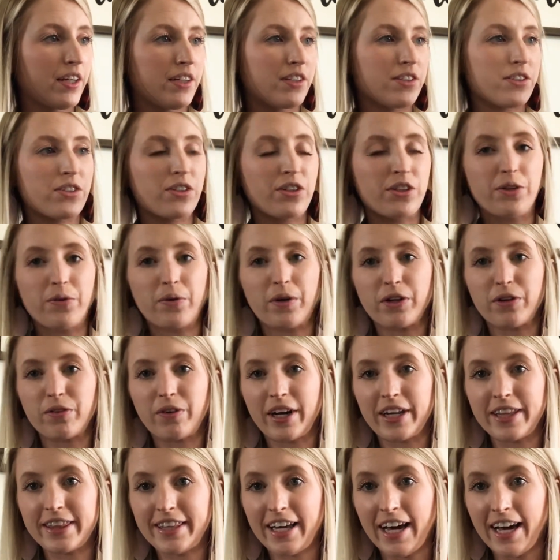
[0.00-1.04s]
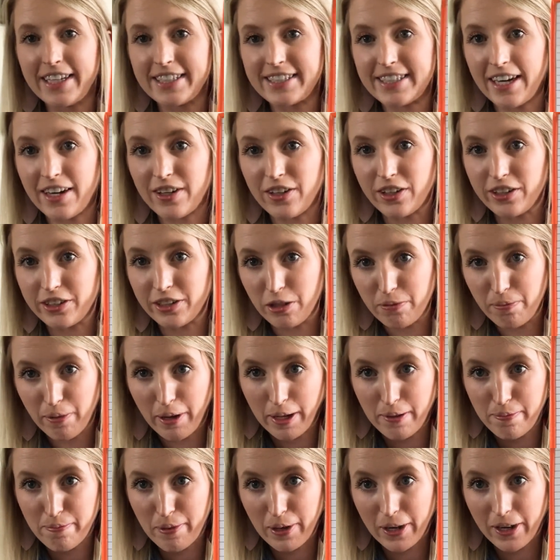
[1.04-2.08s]
So you want to write that down on your
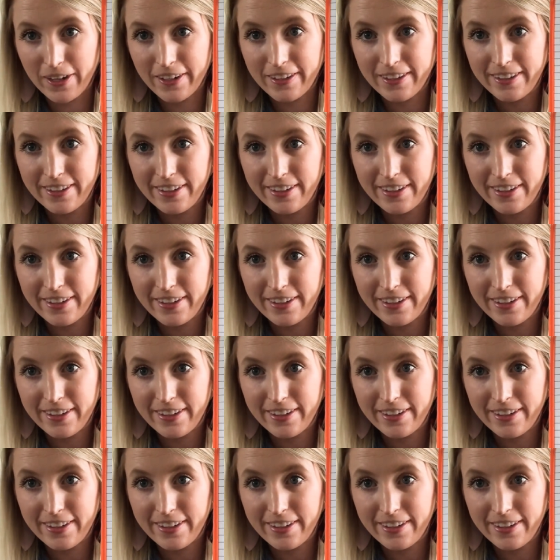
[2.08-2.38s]
paper,